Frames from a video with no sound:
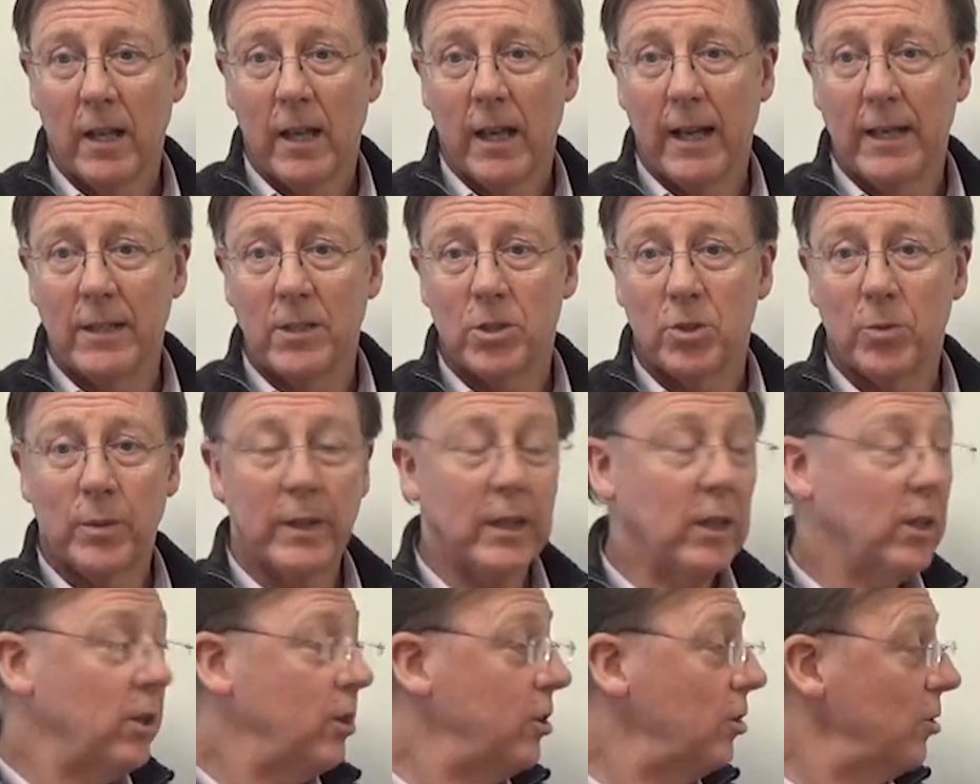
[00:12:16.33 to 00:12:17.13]
and to
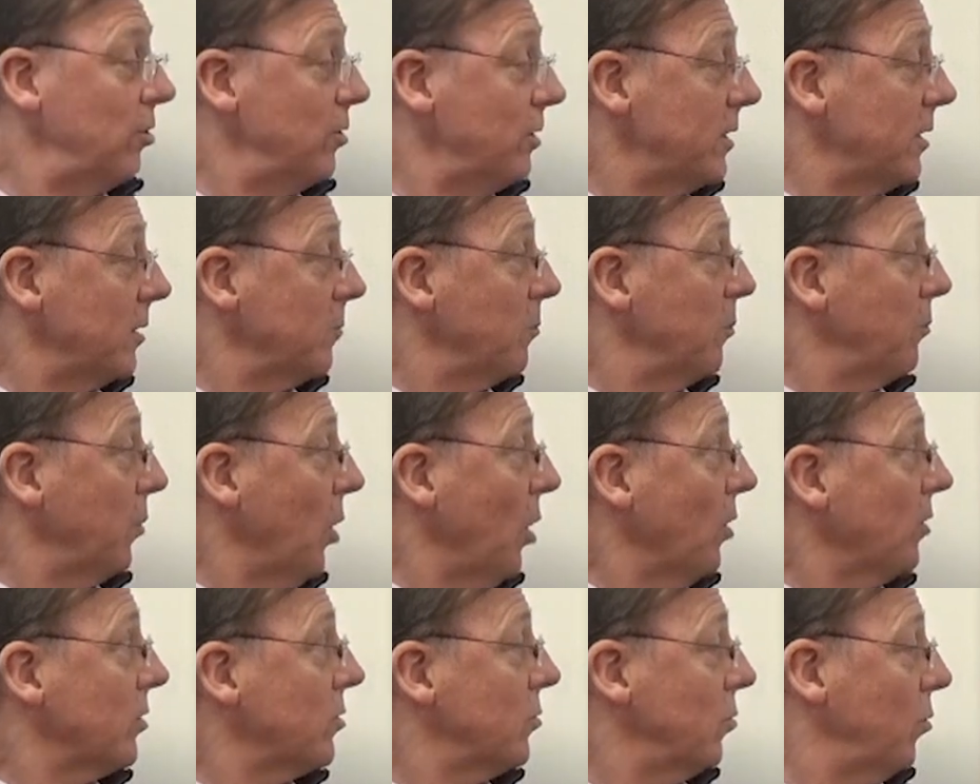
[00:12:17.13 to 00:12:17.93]
include in
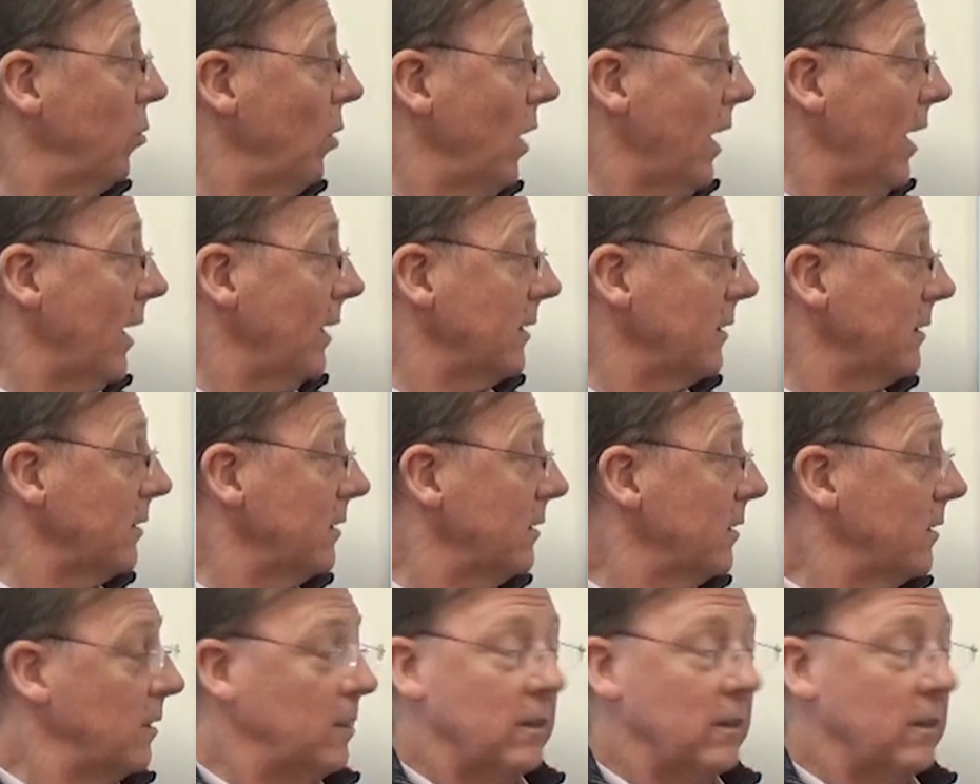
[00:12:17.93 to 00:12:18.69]
box 1